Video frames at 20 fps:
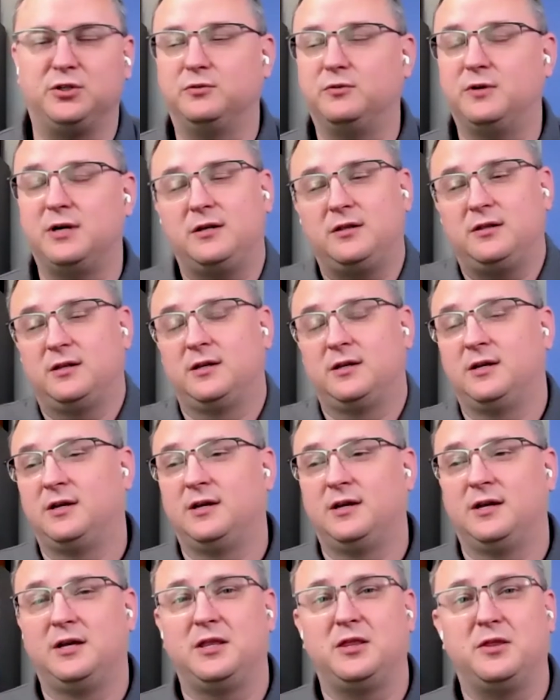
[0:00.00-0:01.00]
Well,
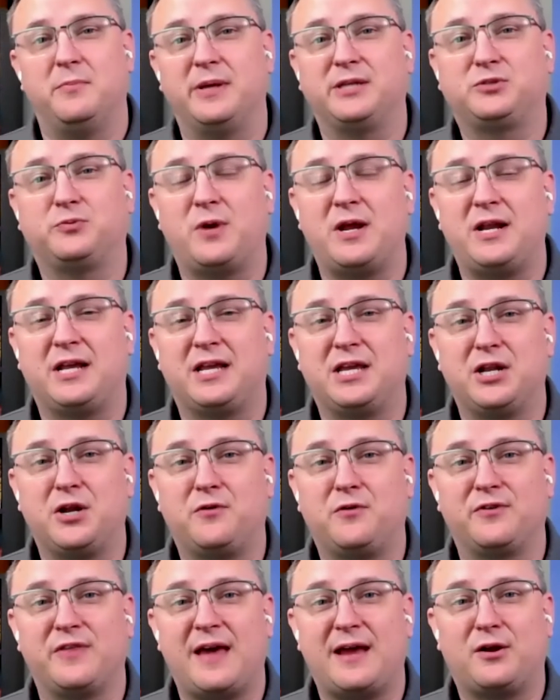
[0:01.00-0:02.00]
the best way to get
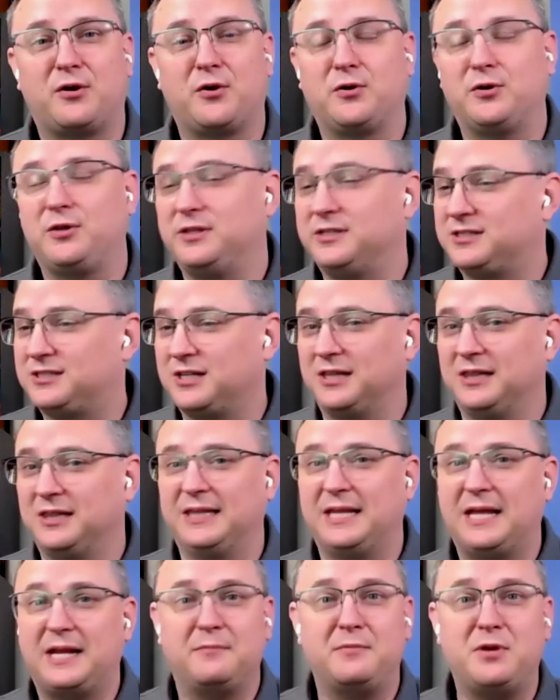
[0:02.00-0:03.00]
over that hurdle is to
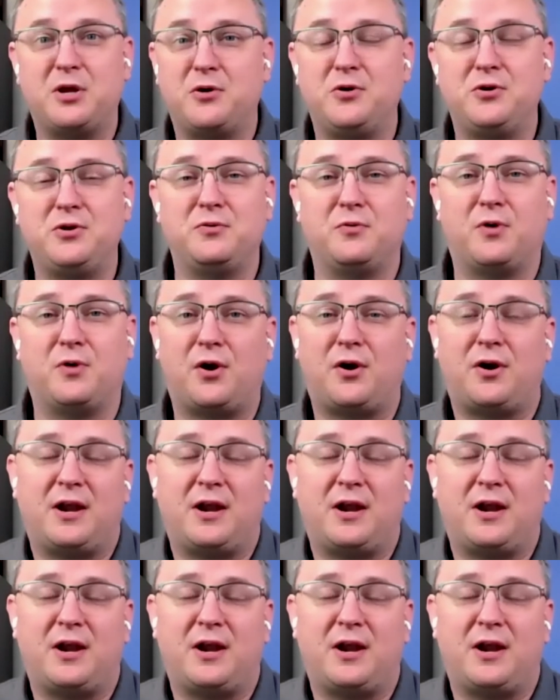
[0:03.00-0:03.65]
let them know who you are.